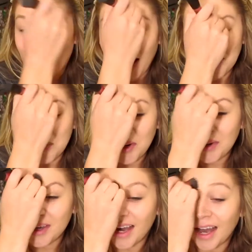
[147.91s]
I don't
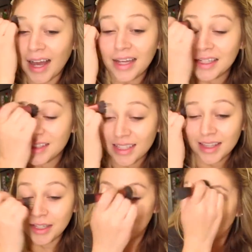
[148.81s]
know, guys,
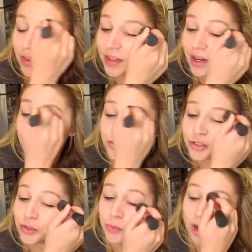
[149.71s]
this one that I was
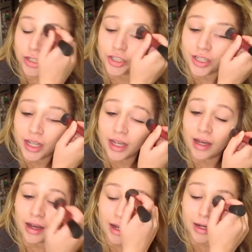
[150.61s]
just watching,
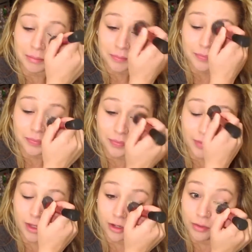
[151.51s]

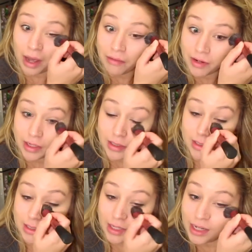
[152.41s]
The New
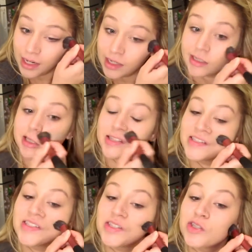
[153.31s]
Evidence, it is
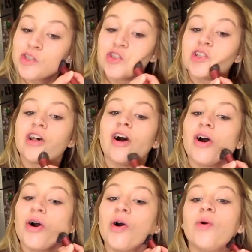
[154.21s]

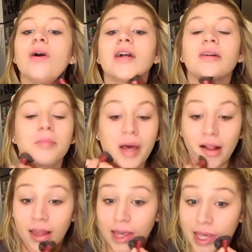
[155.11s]
so
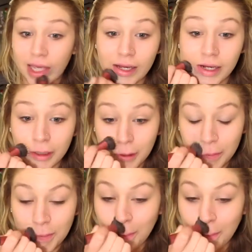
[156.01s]
compelling, and